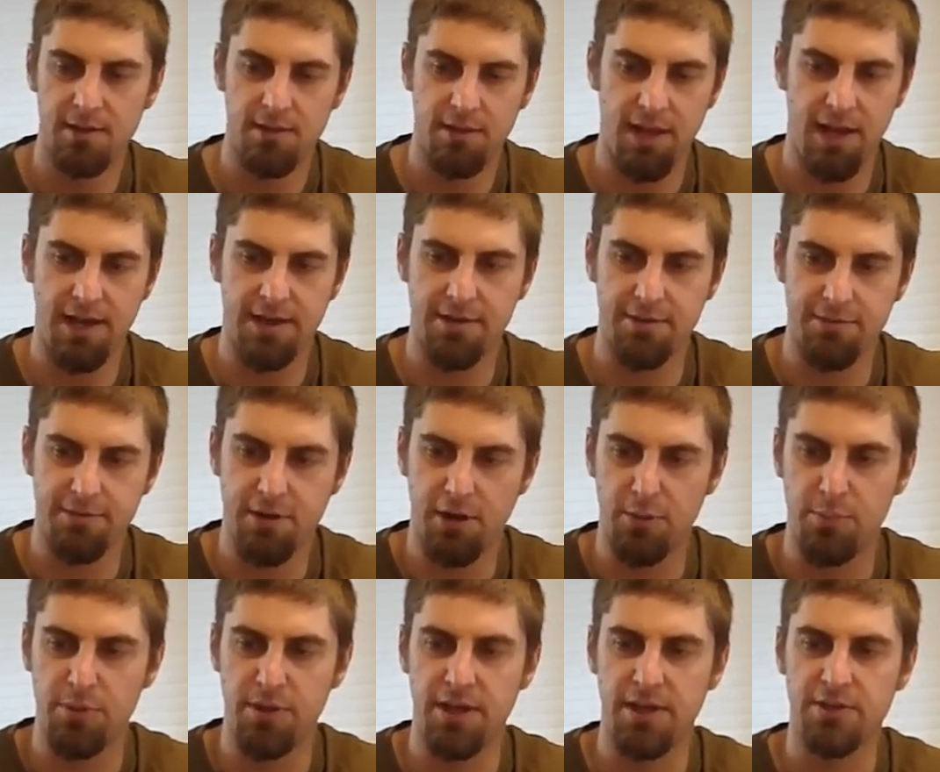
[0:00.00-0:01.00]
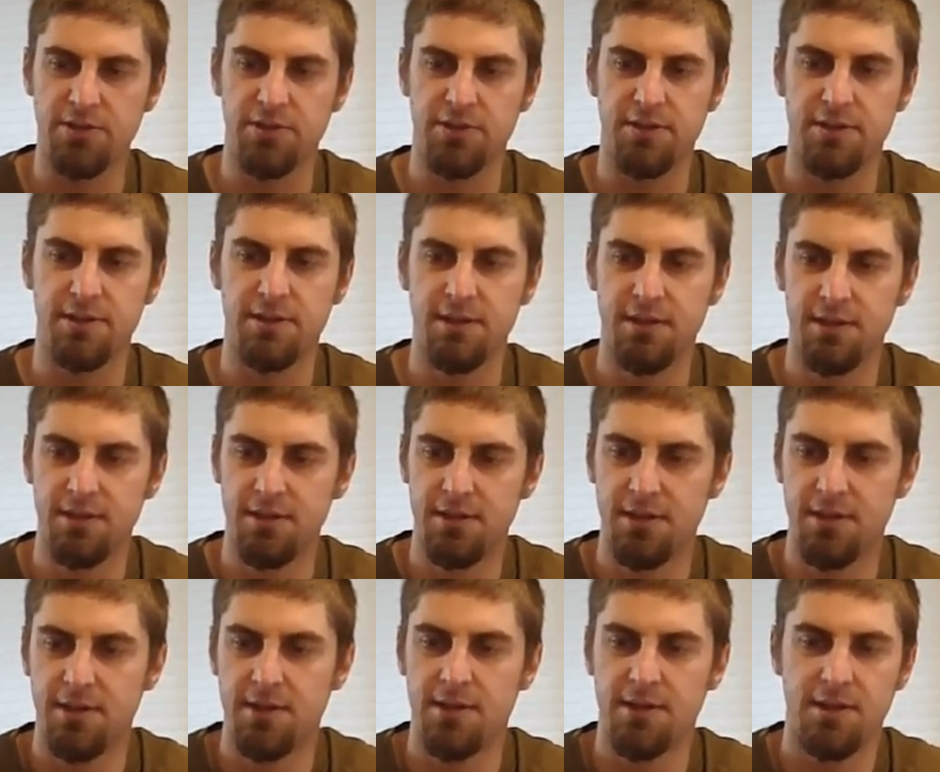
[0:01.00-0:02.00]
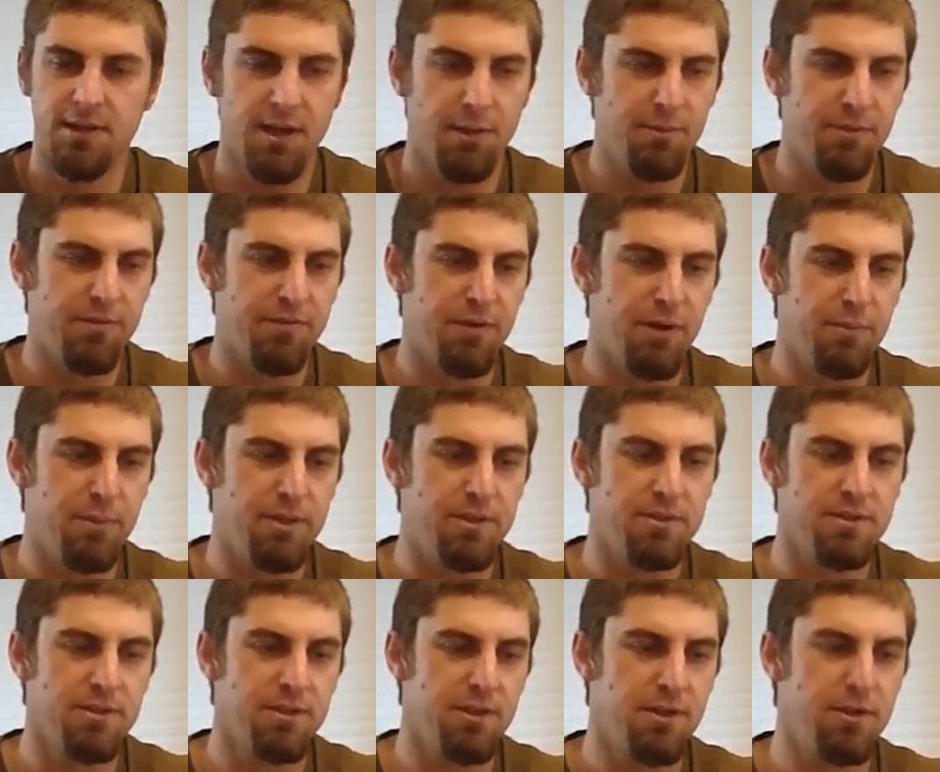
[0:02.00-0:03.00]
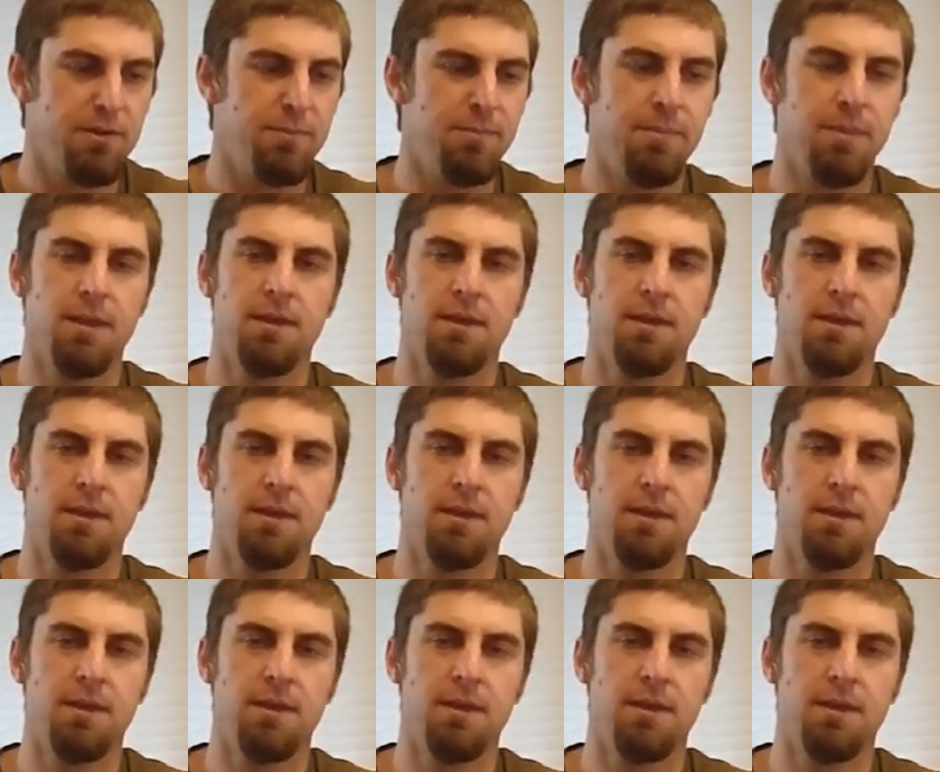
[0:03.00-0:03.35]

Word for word: lack of carbonation coming from it. So.